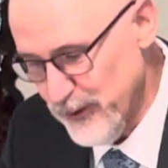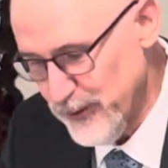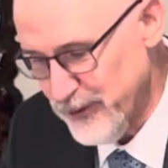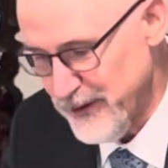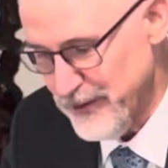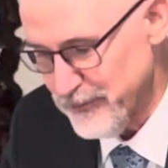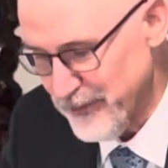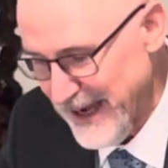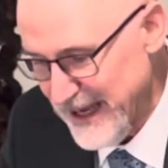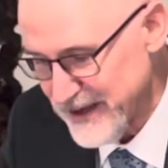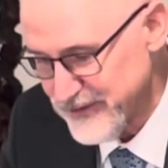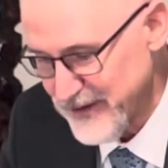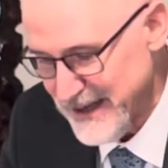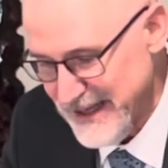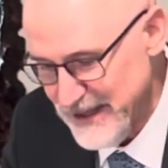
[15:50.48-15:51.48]
filthy
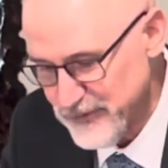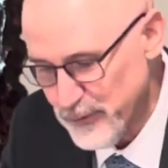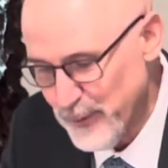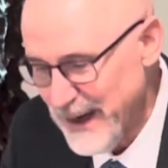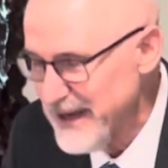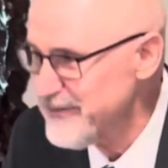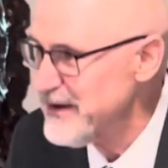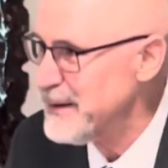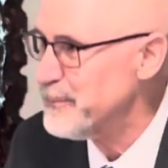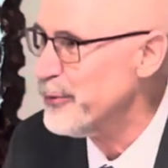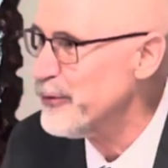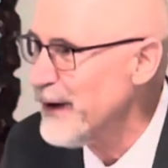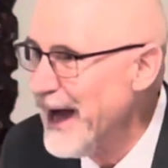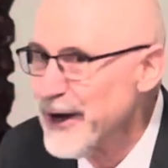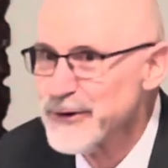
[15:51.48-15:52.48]
rags that he's waving
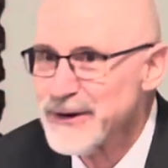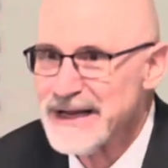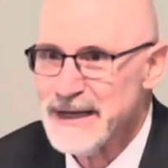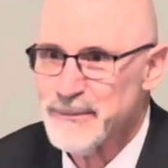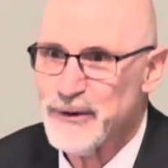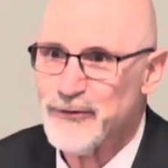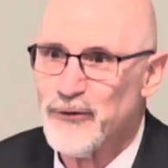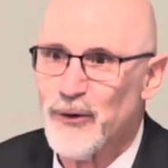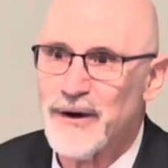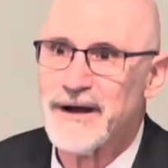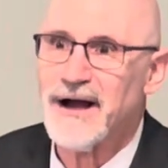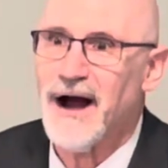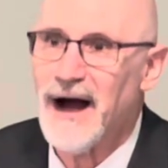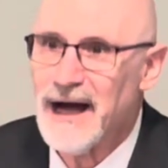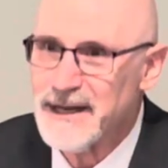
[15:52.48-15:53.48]
proudly before
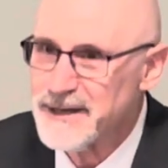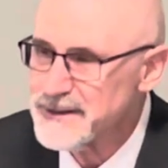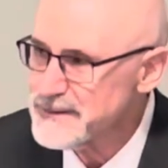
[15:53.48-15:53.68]
God.